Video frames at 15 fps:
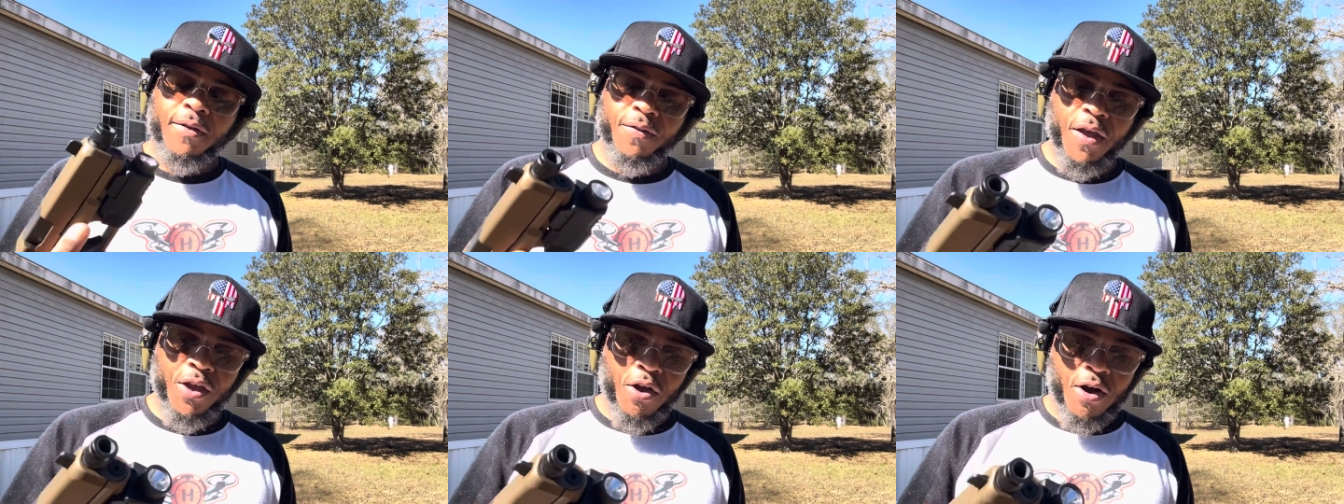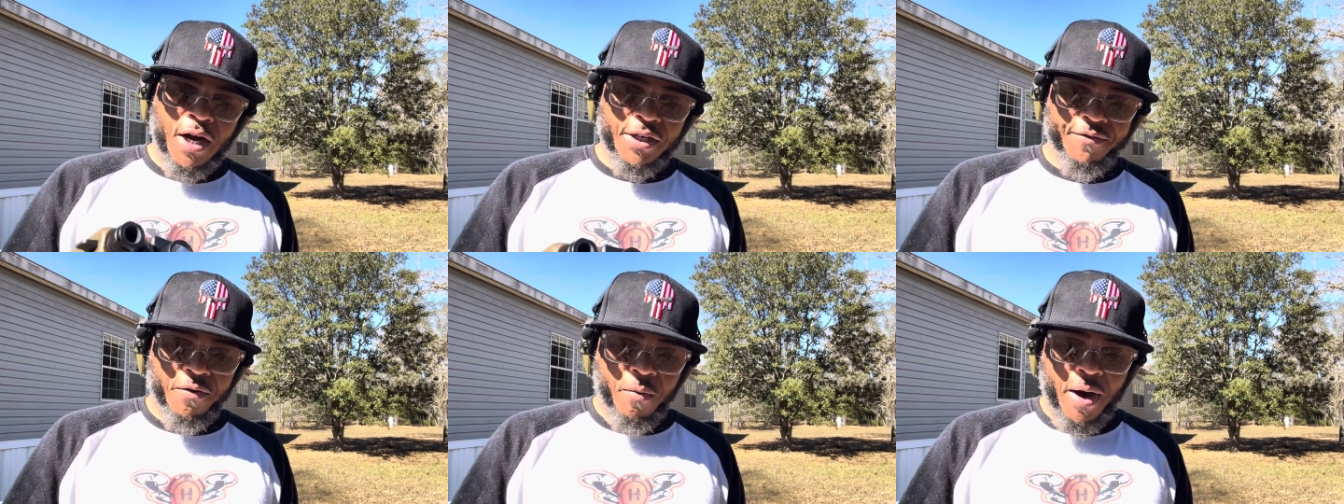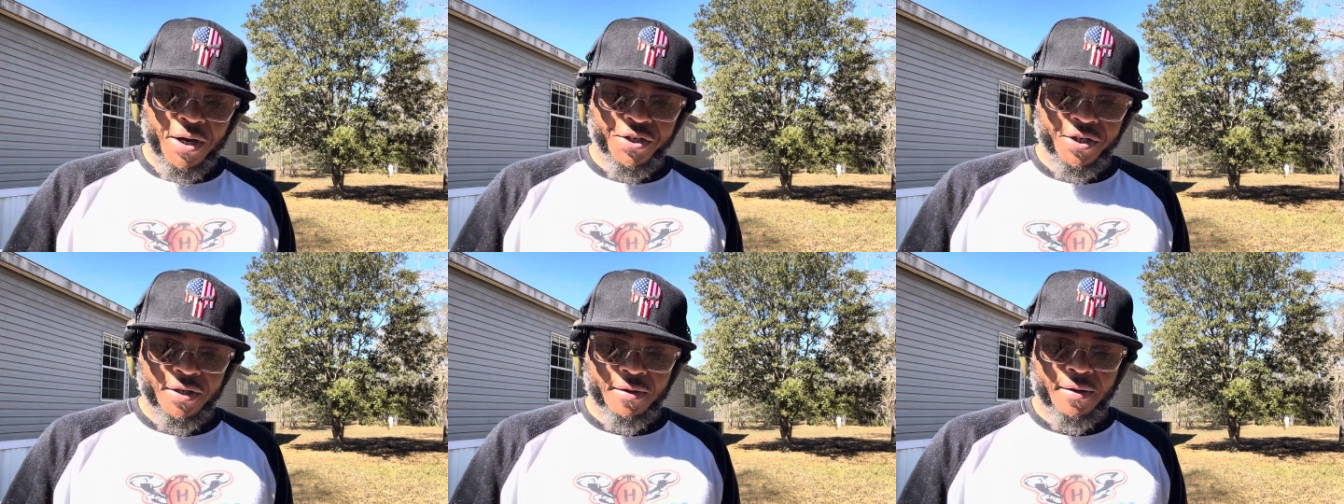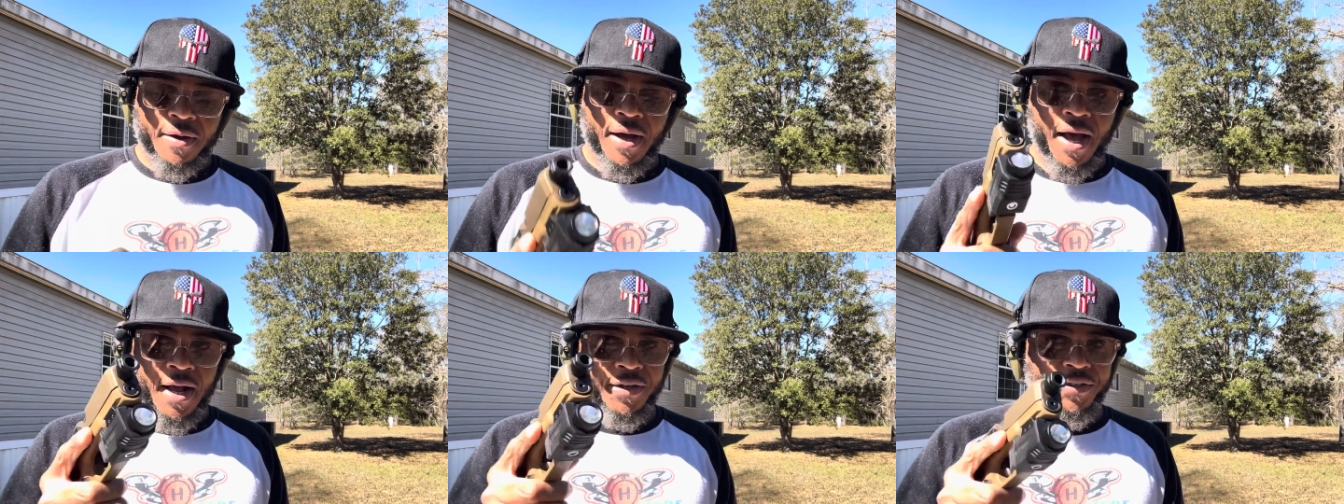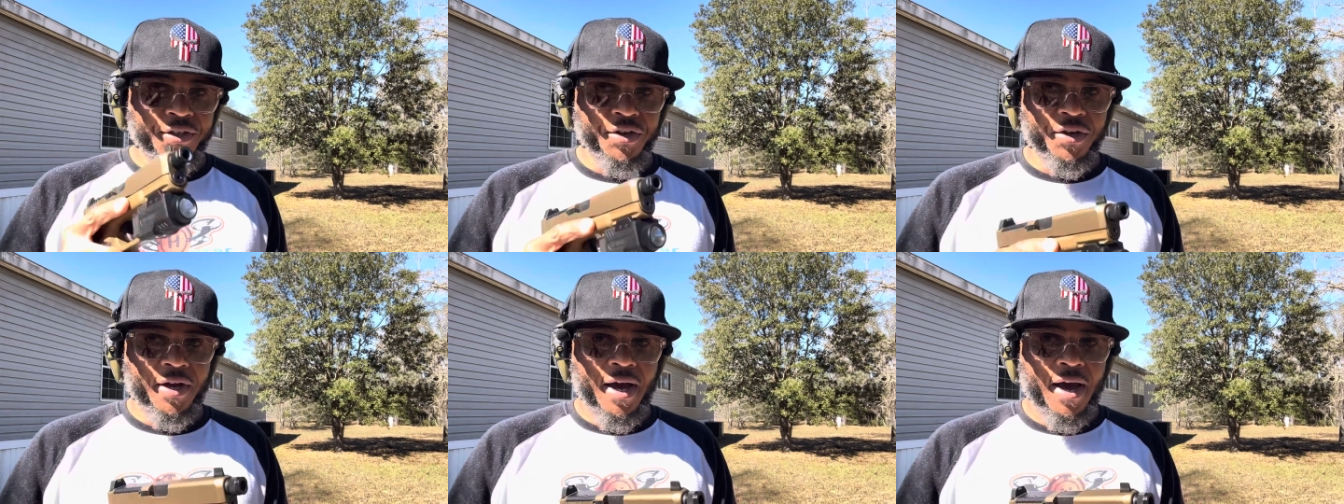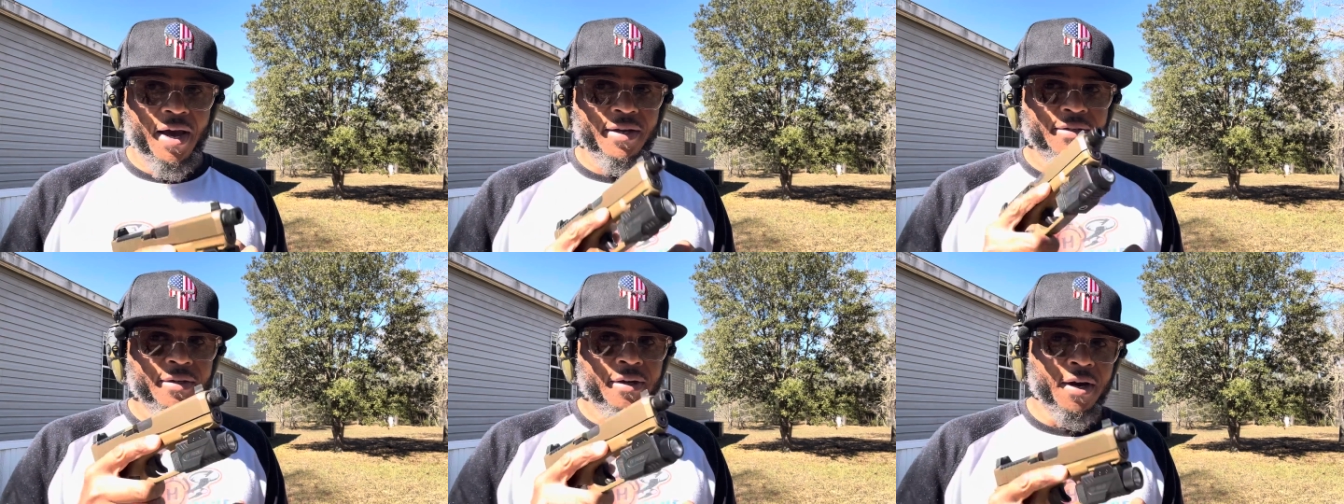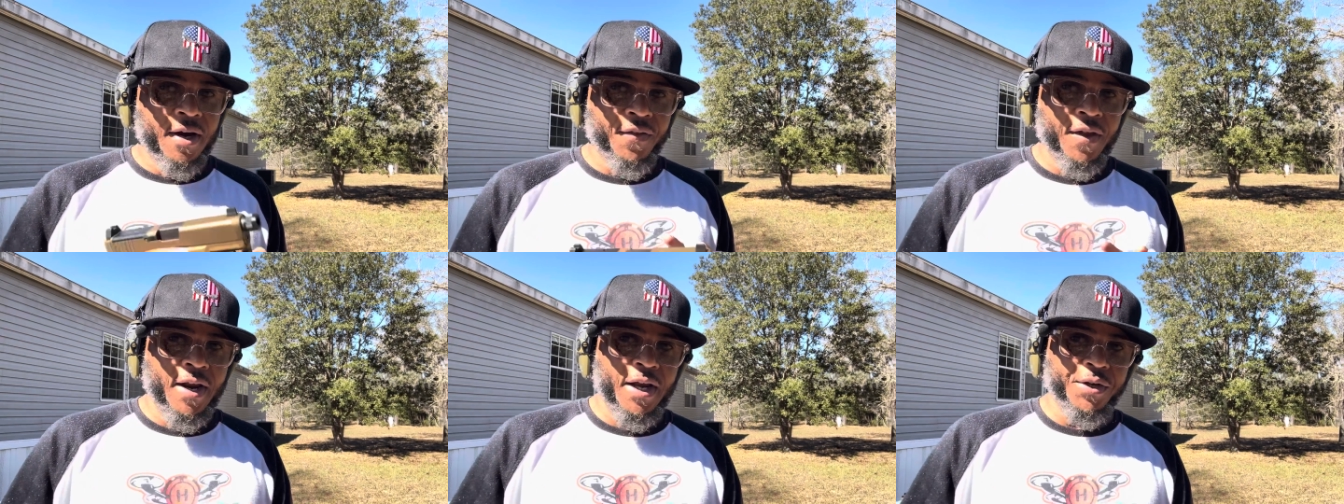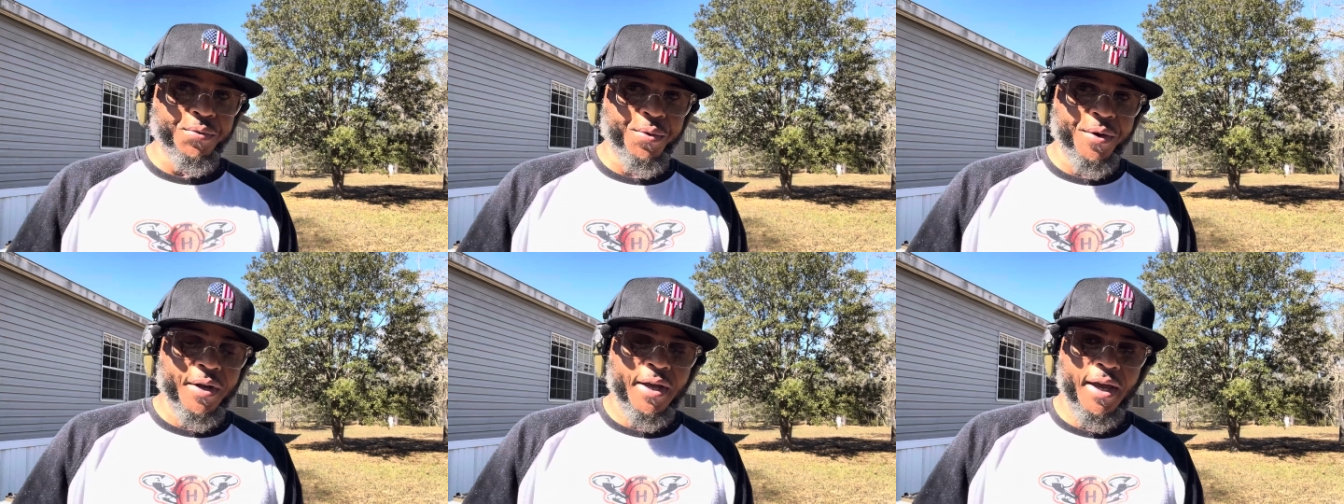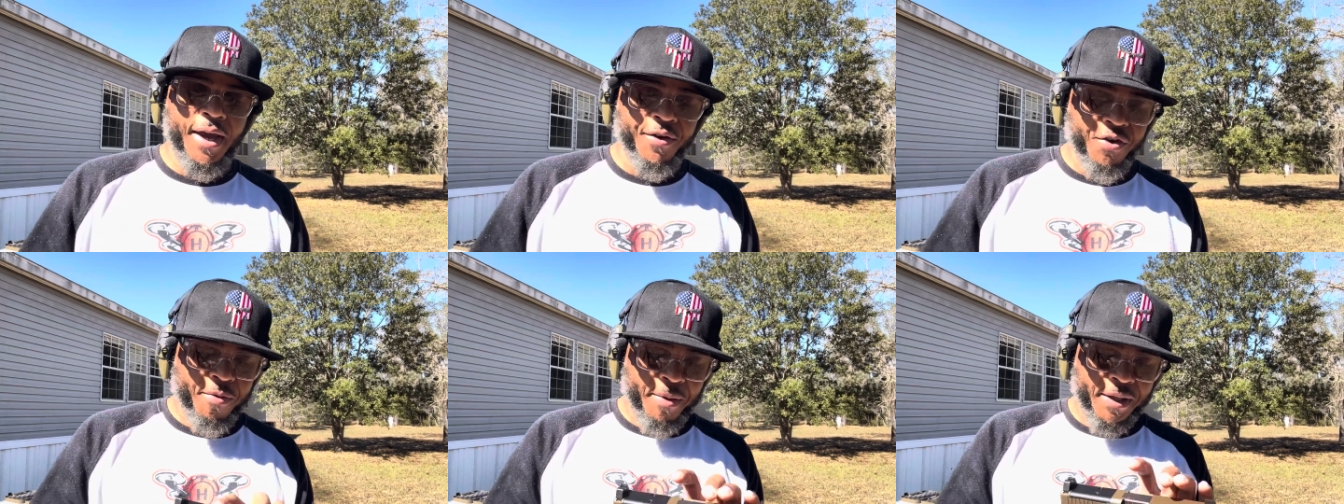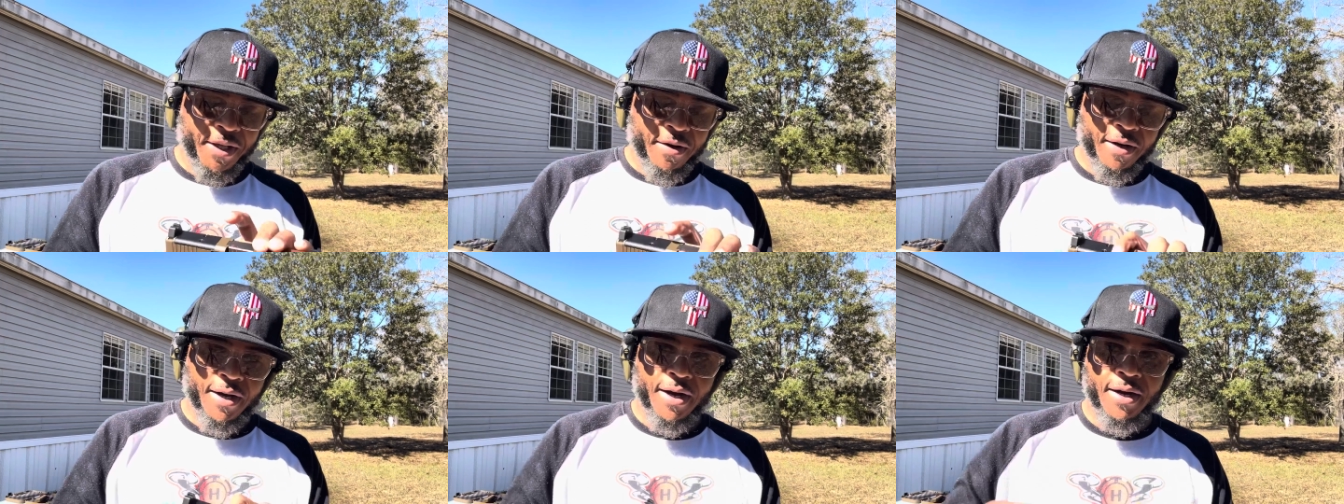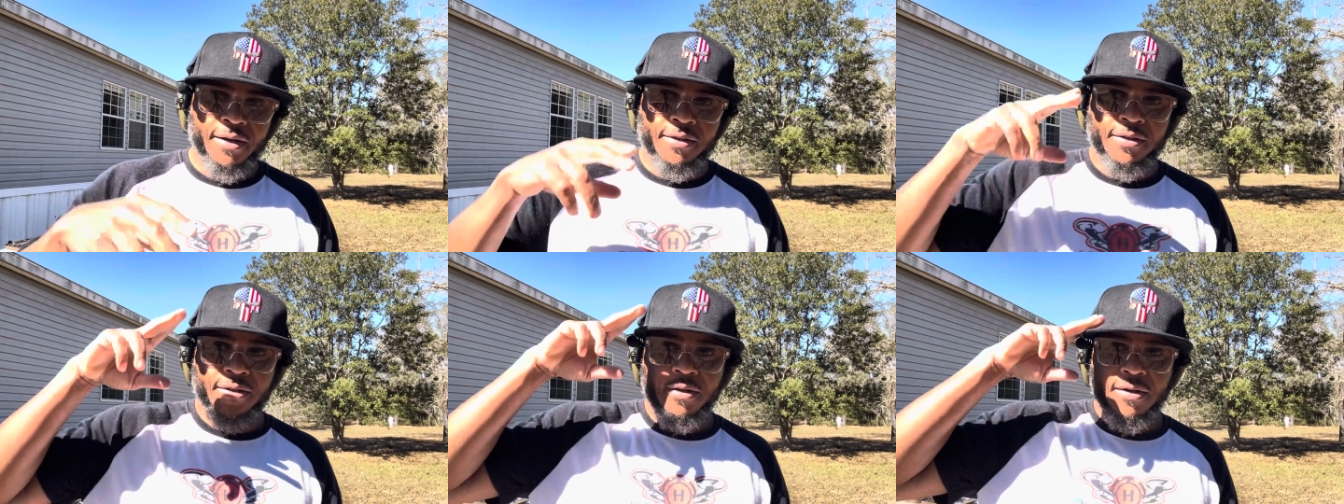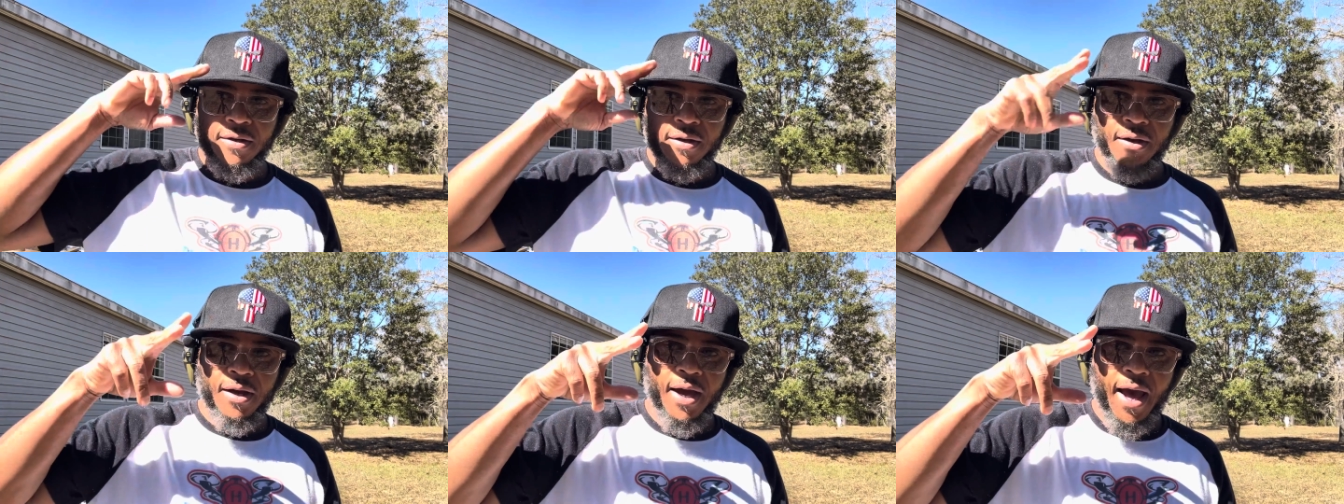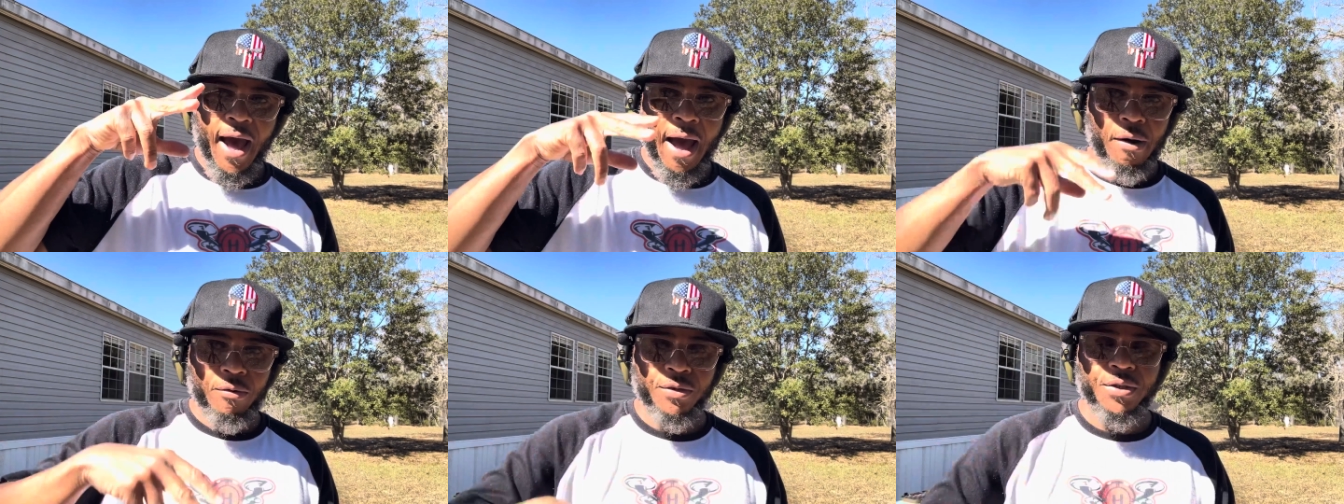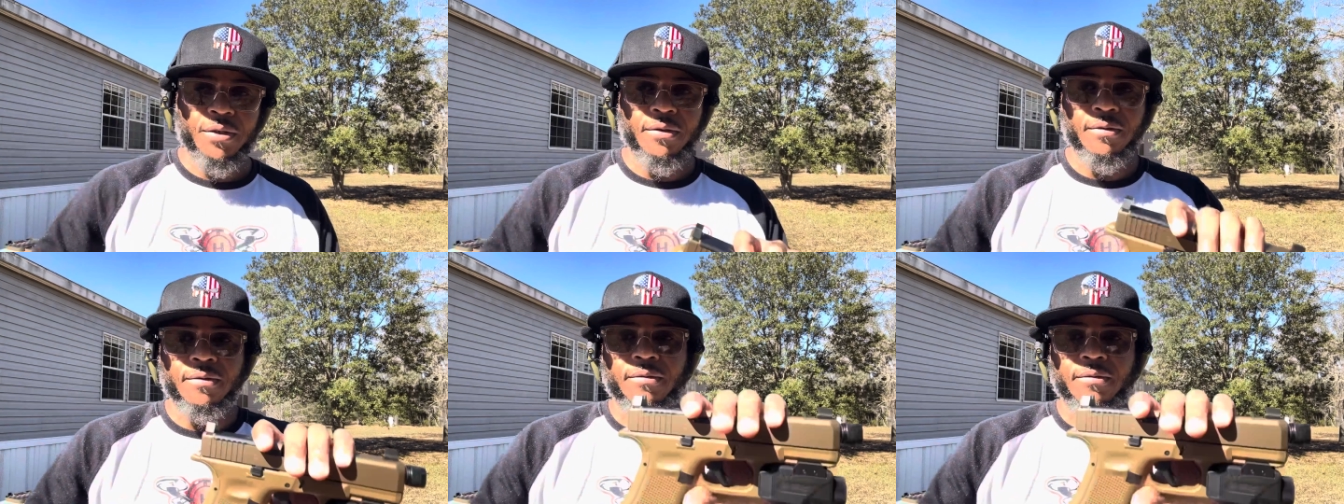Thank you guys for watching. I'll see you guys on the next one. adrianmateogunz out.